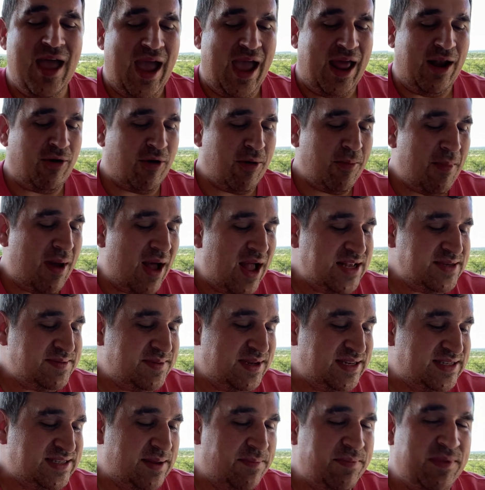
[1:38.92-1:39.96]
And it reminds
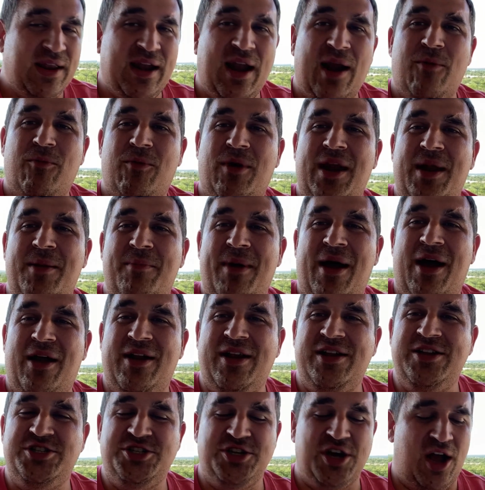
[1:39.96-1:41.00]
me of something I read
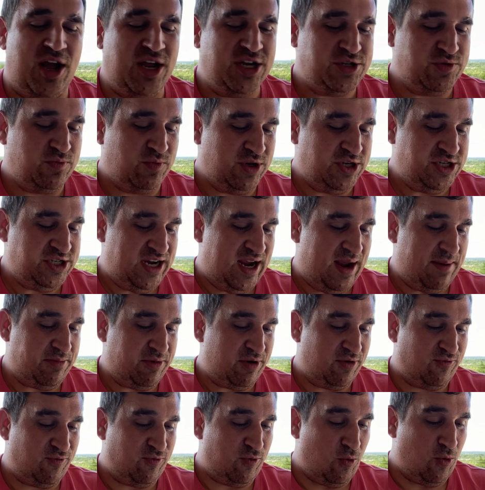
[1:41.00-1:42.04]
about in Joshua
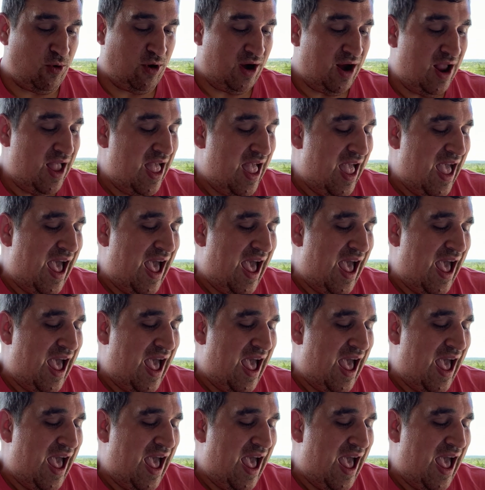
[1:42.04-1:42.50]
chapter 4.